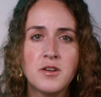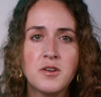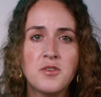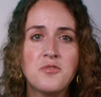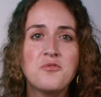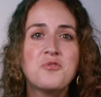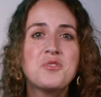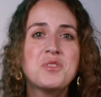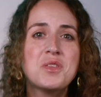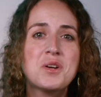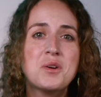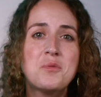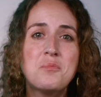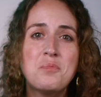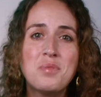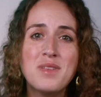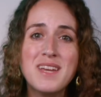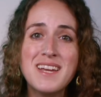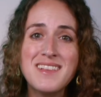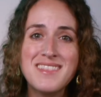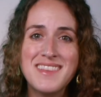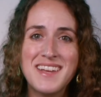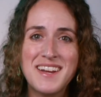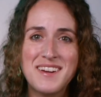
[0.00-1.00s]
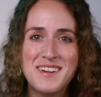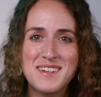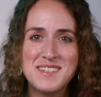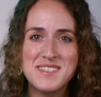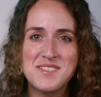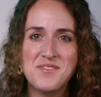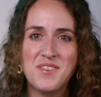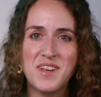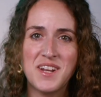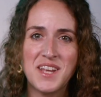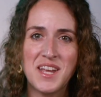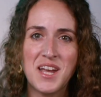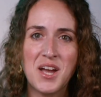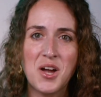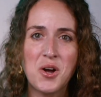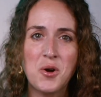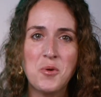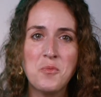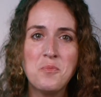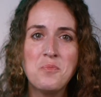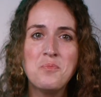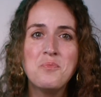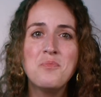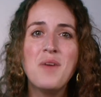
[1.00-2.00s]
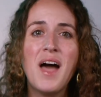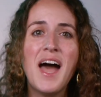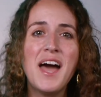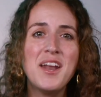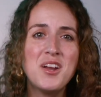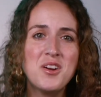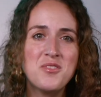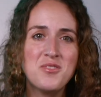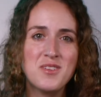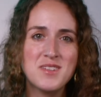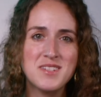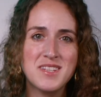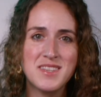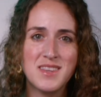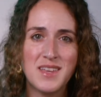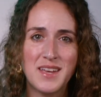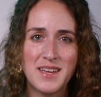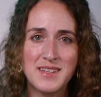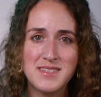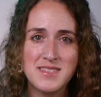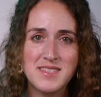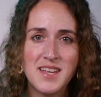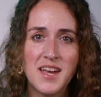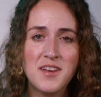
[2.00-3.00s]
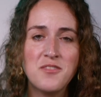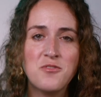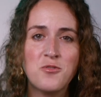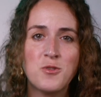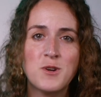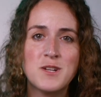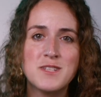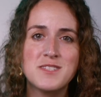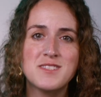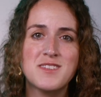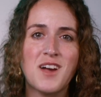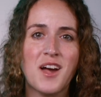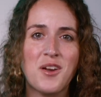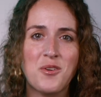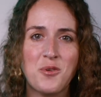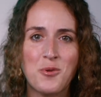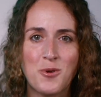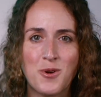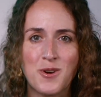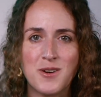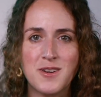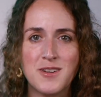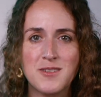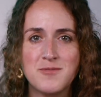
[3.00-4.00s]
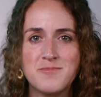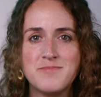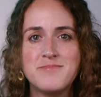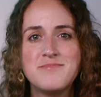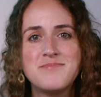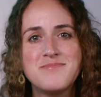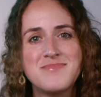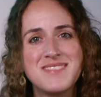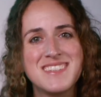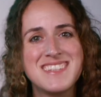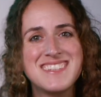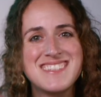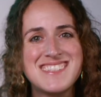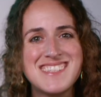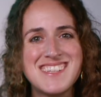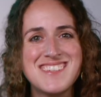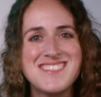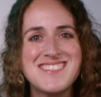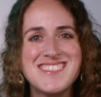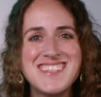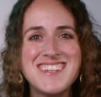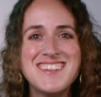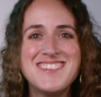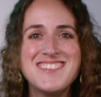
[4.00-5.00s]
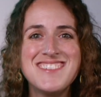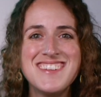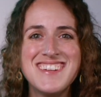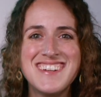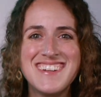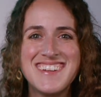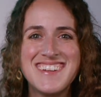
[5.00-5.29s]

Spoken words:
For the complete larynx video, head over to theinsidevoice.org. See you soon!